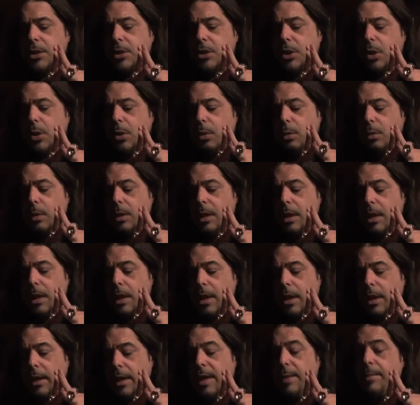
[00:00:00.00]
So
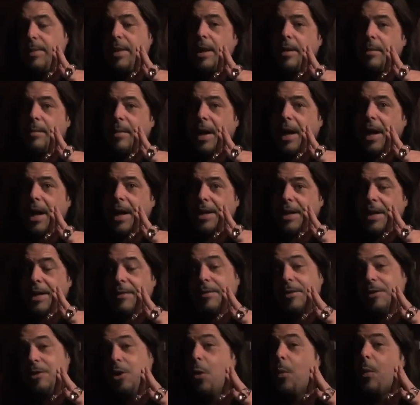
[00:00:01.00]
keep that in mind. And
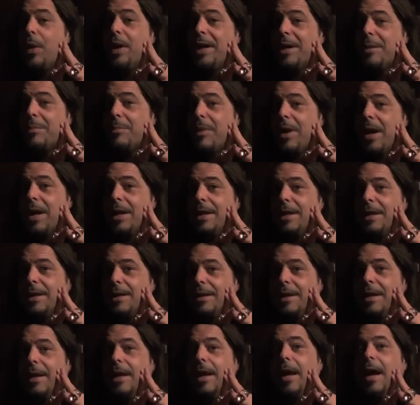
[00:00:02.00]
if you don't want to get
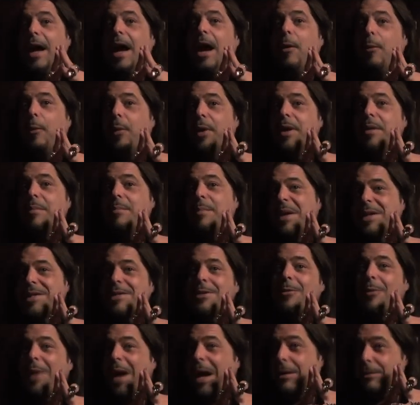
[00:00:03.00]
pregnant, I wouldn't
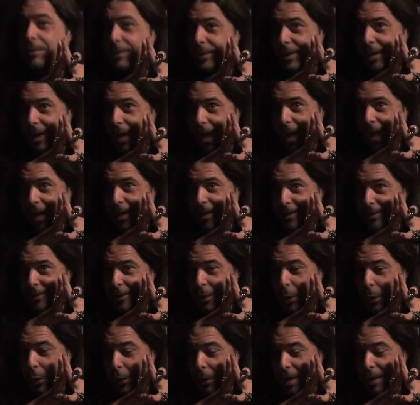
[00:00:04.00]
mess around today.
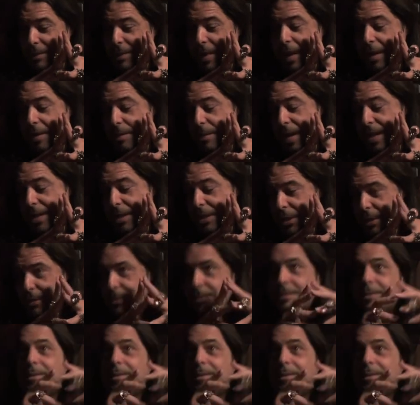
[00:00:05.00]
So keep that in mind too.